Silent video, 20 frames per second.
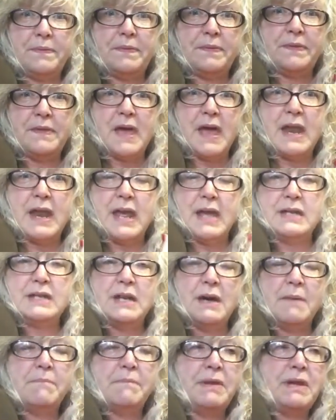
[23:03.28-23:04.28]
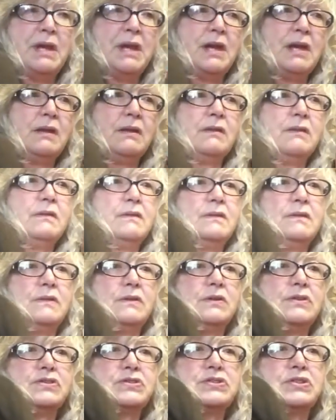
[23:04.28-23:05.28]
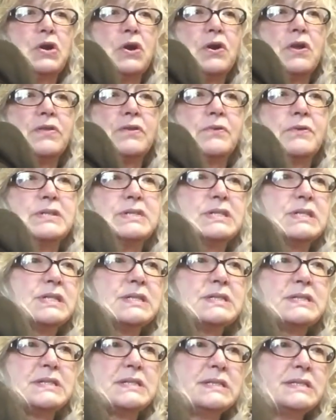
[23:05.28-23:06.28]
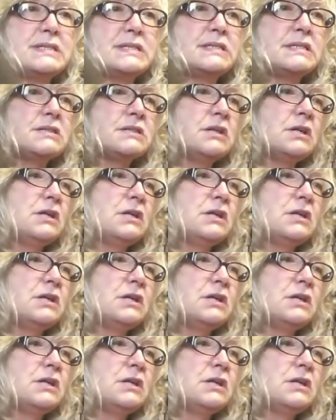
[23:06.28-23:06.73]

that end up being the start of the Resistance,